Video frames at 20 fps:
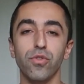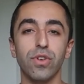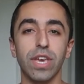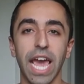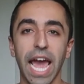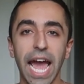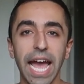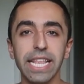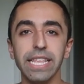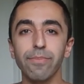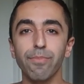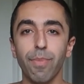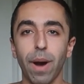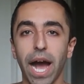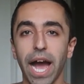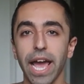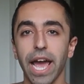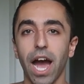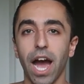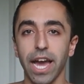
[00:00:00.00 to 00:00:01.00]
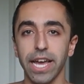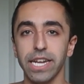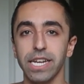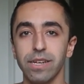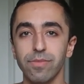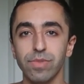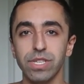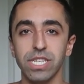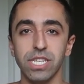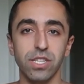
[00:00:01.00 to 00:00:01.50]
you can buy
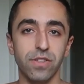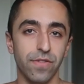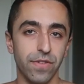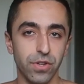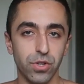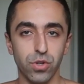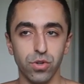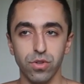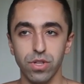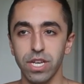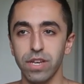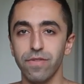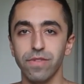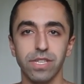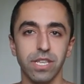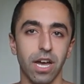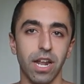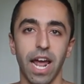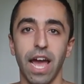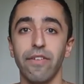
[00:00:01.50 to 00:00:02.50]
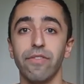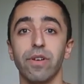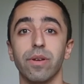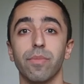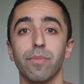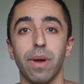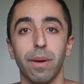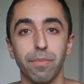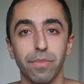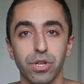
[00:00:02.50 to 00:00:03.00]
items individually without having
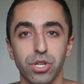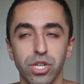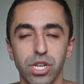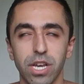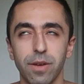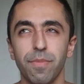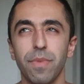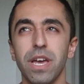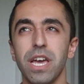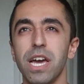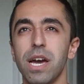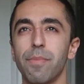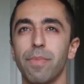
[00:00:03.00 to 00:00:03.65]
a membership,